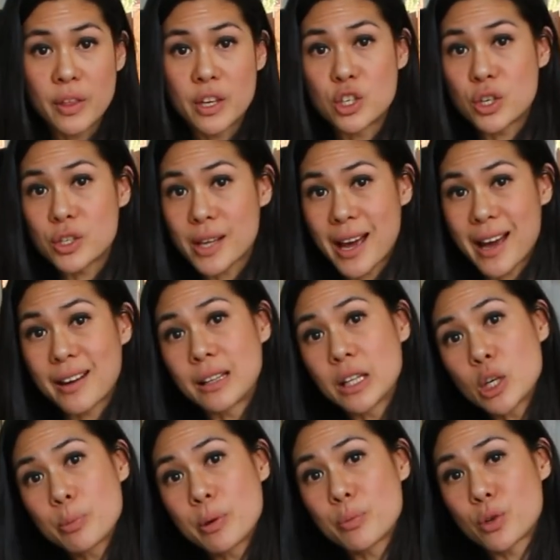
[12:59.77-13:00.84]
then just add a
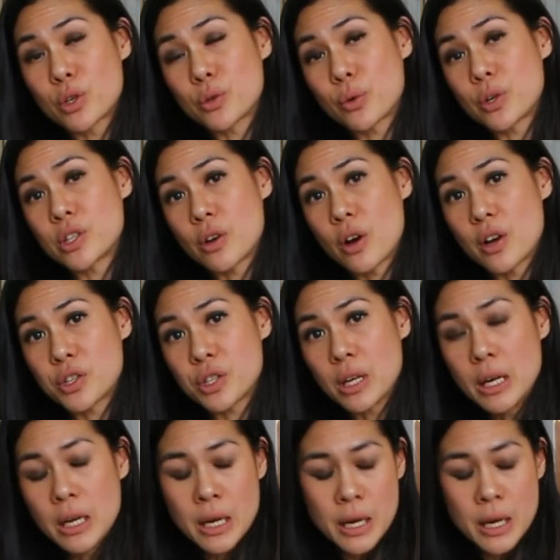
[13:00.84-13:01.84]
little bit more soy sauce.